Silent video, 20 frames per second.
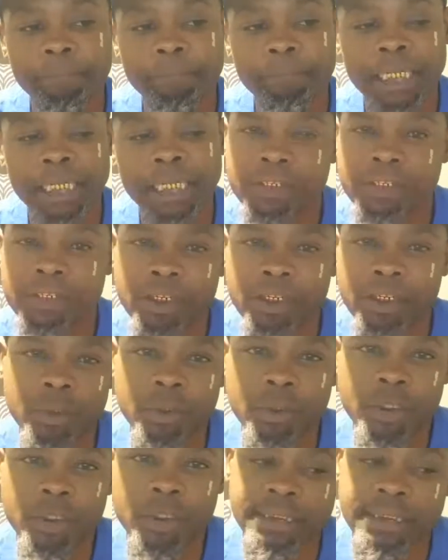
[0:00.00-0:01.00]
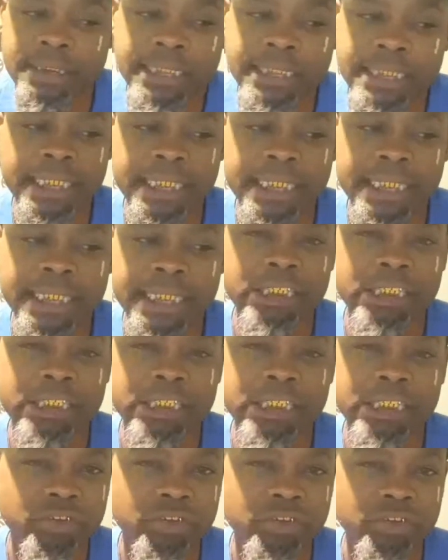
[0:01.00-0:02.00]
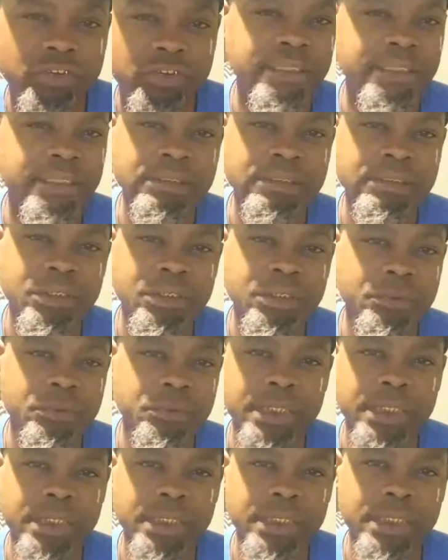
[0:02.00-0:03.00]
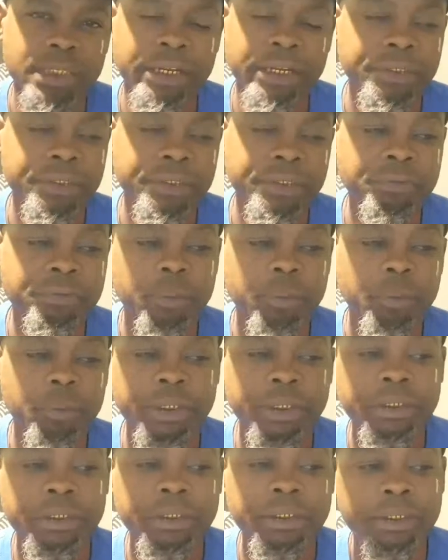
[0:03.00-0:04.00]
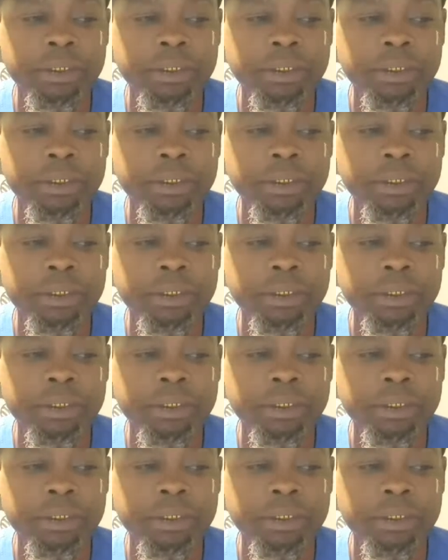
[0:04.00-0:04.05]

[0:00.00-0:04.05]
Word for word: And even though it doesn't get a lot of traction in certain areas when we